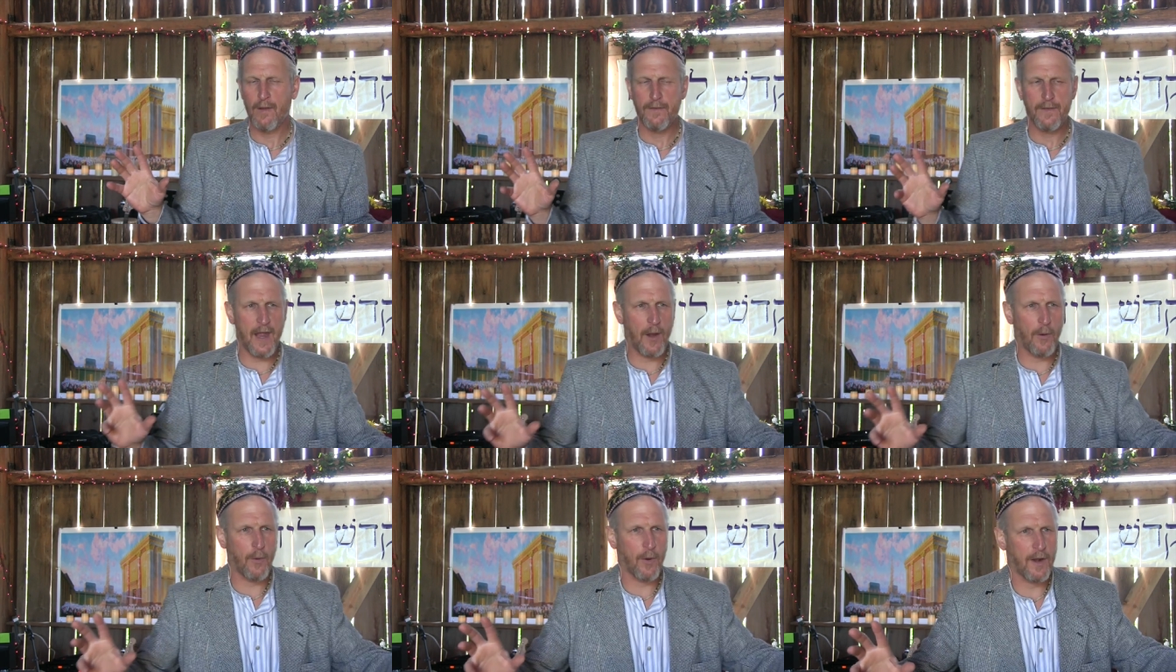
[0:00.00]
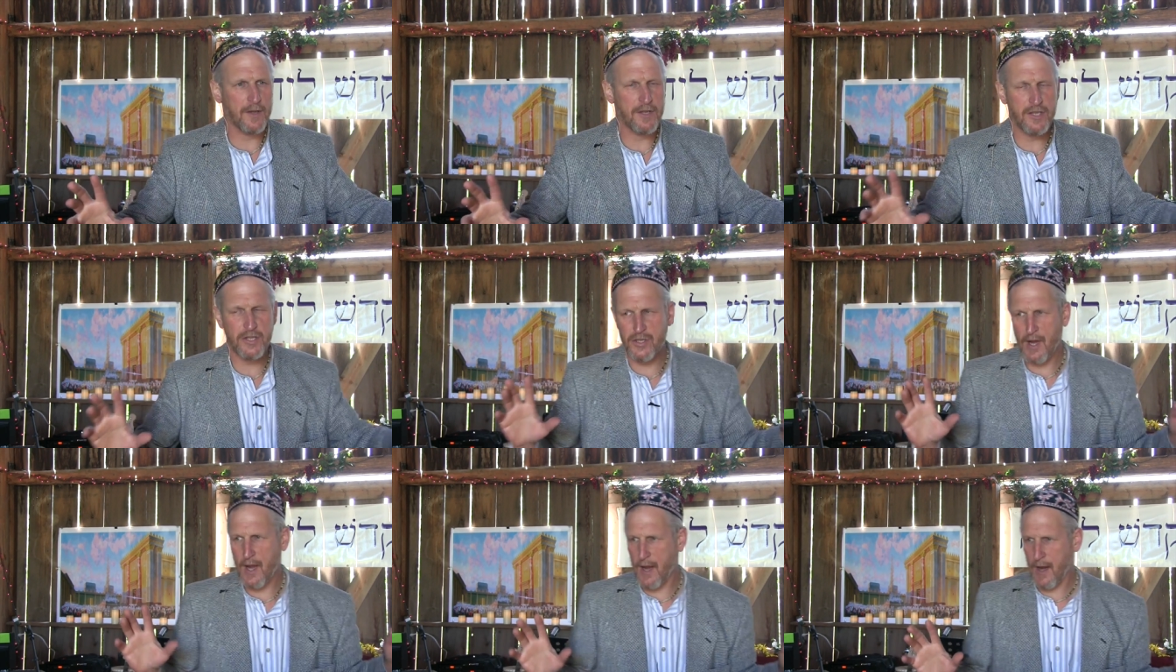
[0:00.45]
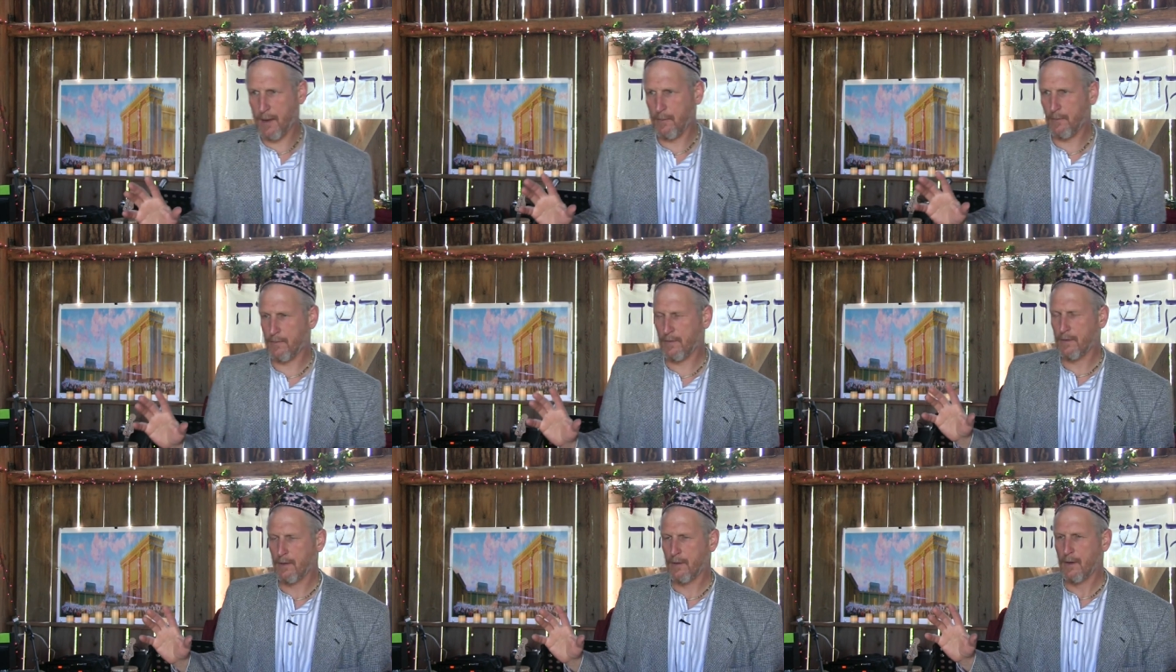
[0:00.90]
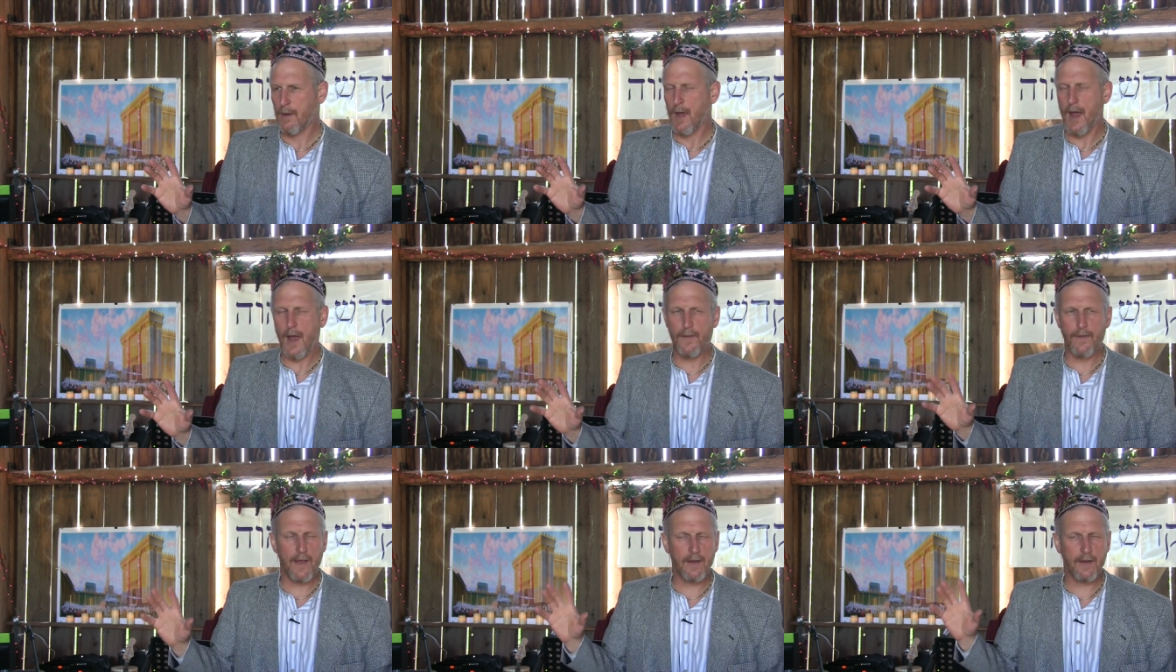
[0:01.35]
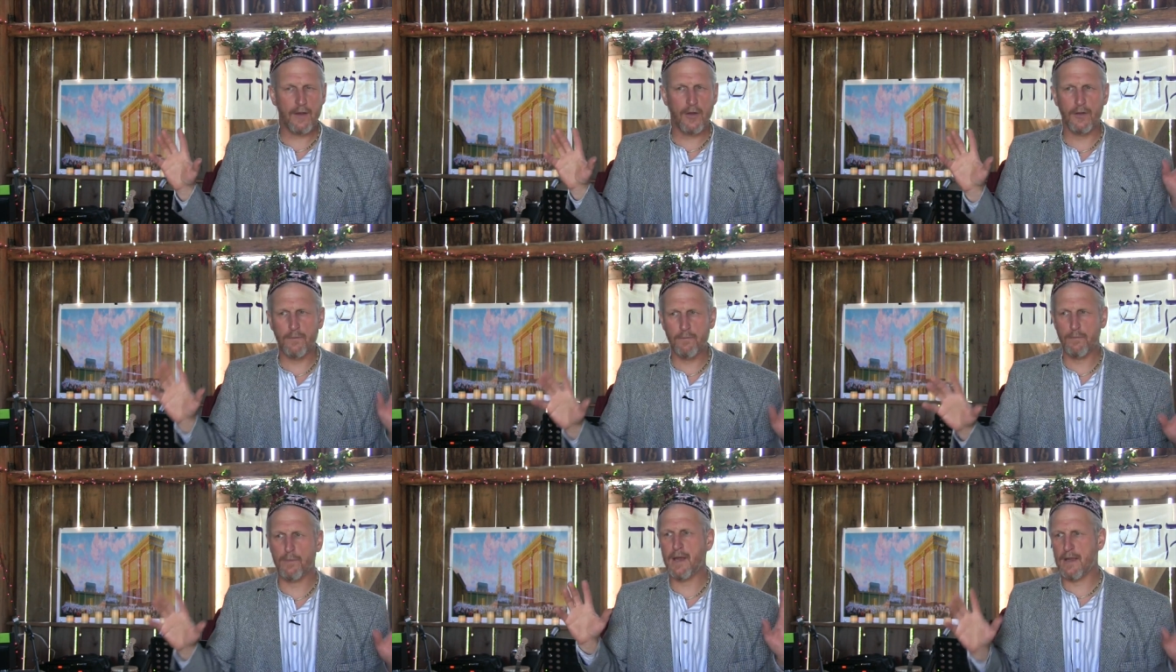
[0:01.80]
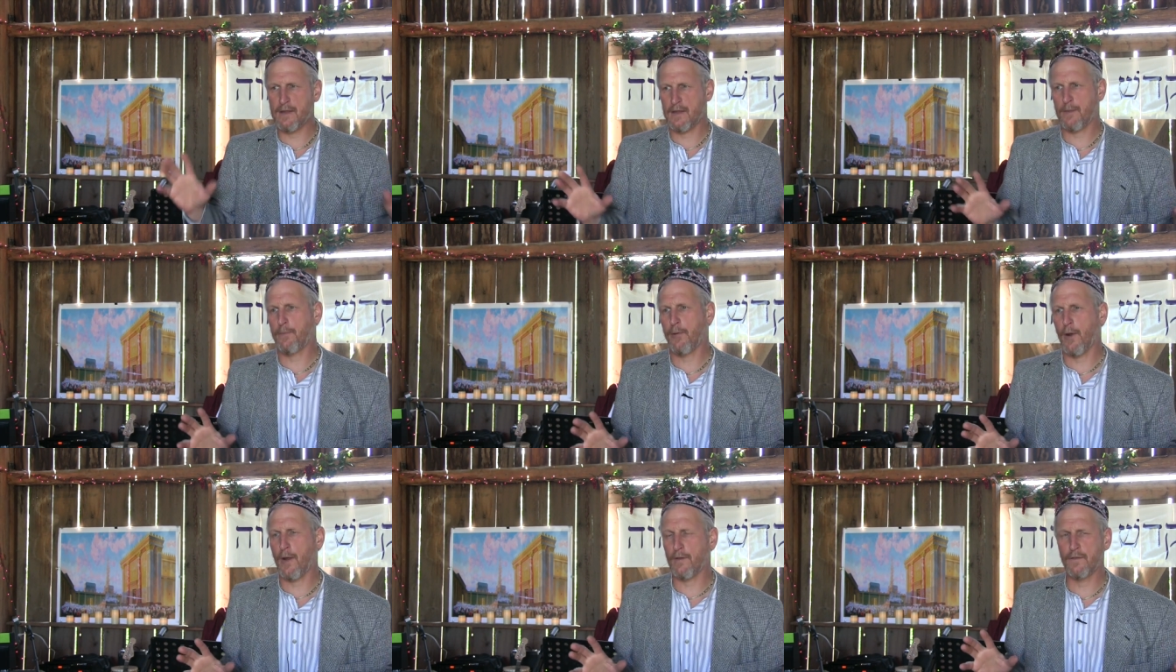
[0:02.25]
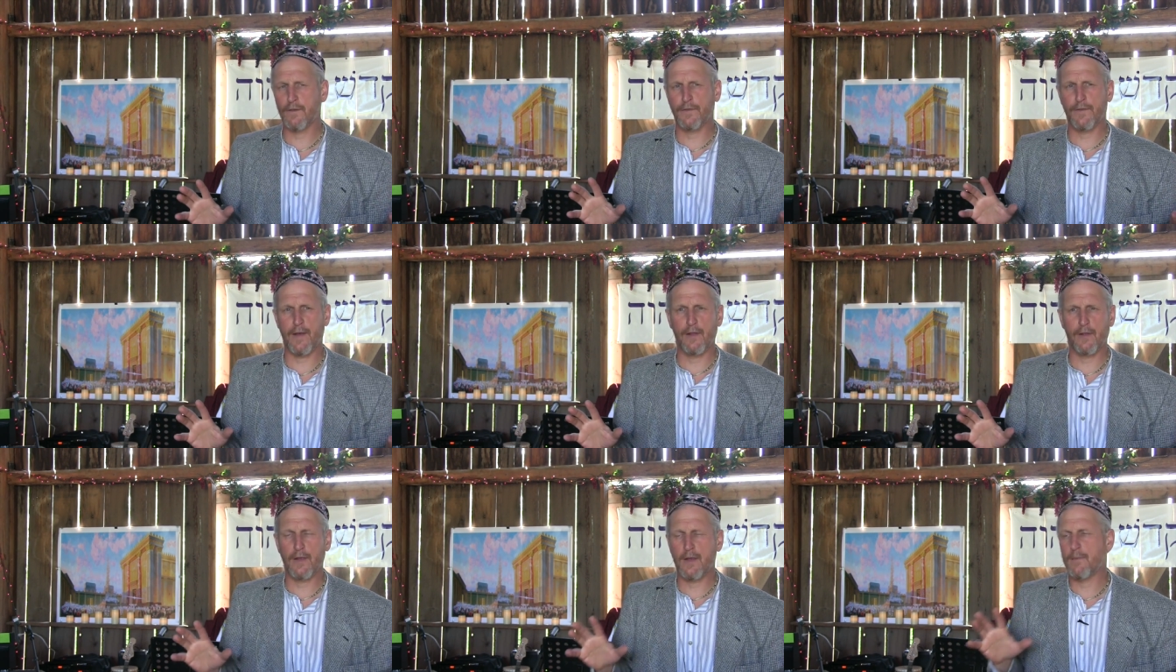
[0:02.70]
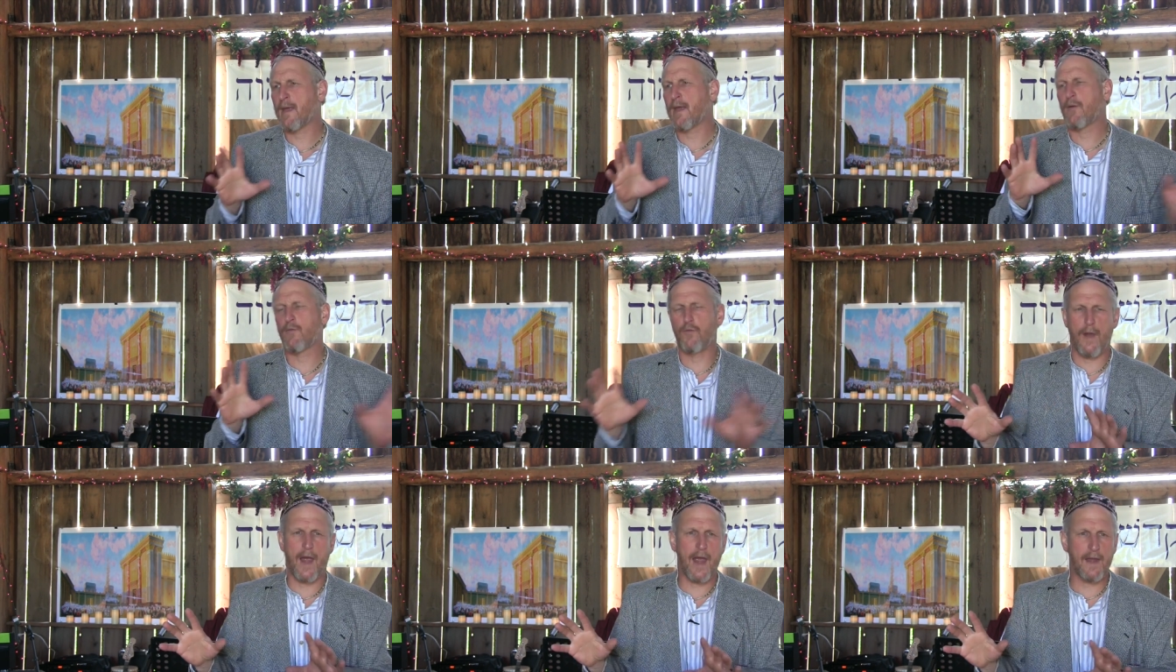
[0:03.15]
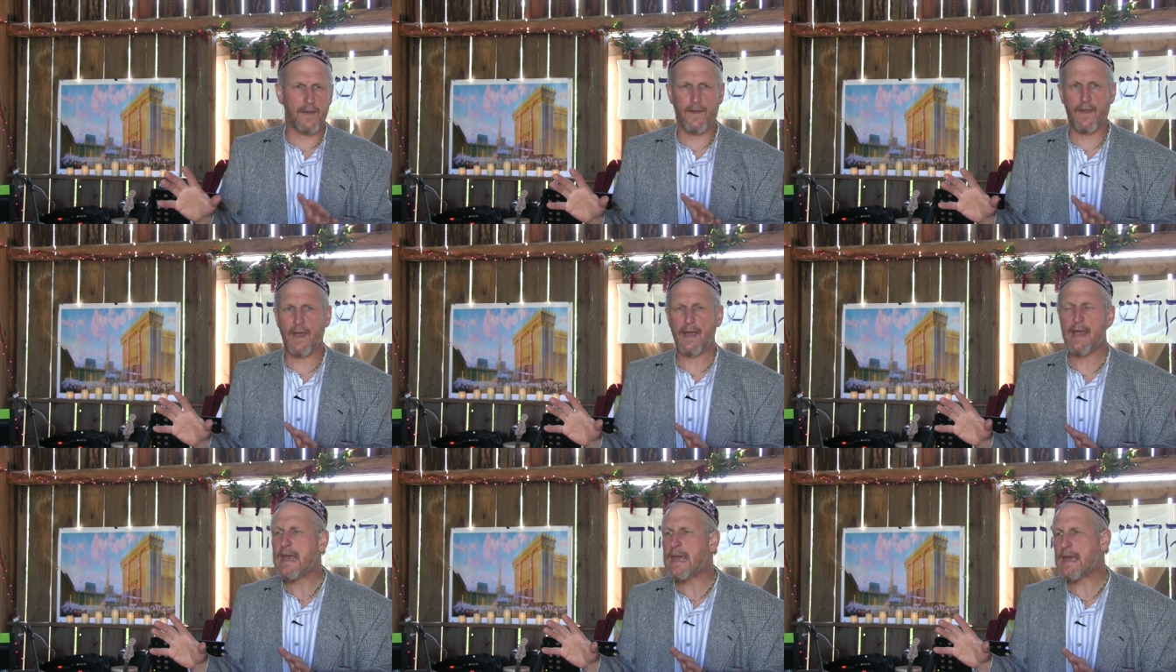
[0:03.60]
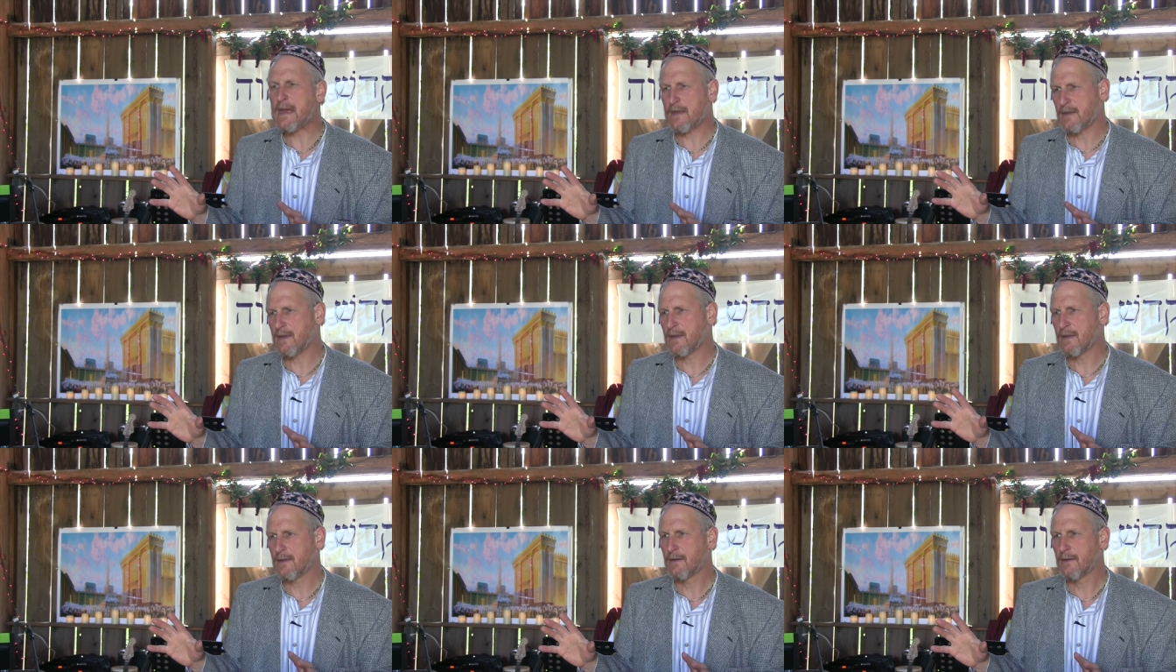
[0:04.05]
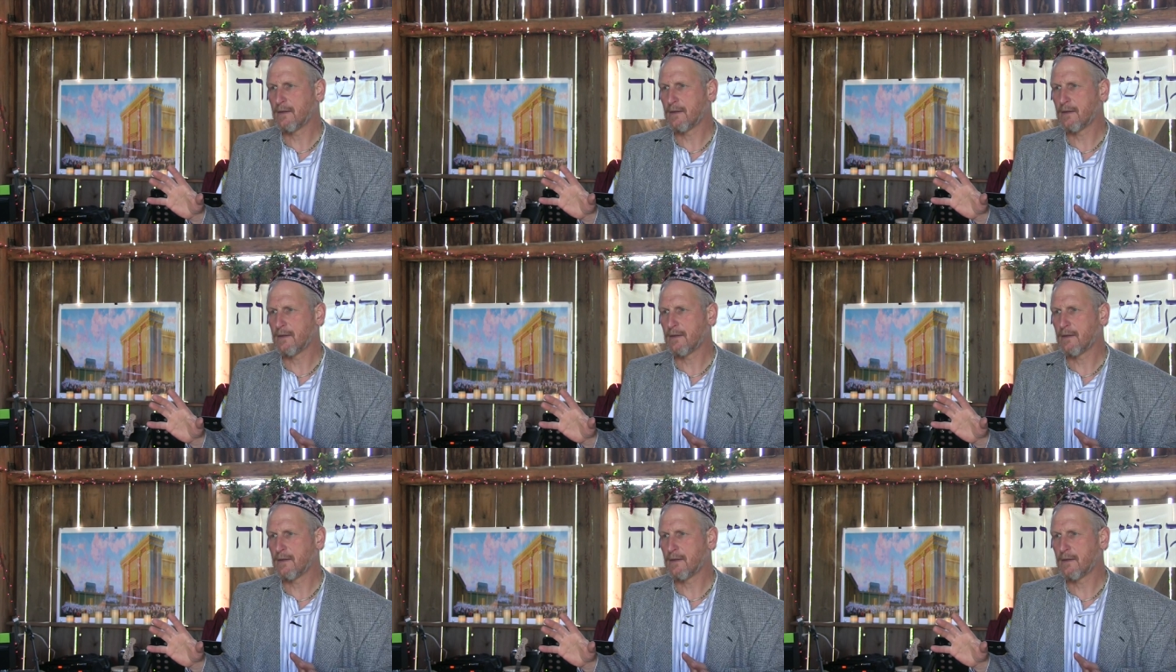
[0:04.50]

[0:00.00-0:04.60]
they were ashamed and they couldn't be in the presence of Elohim. They ran and they hid.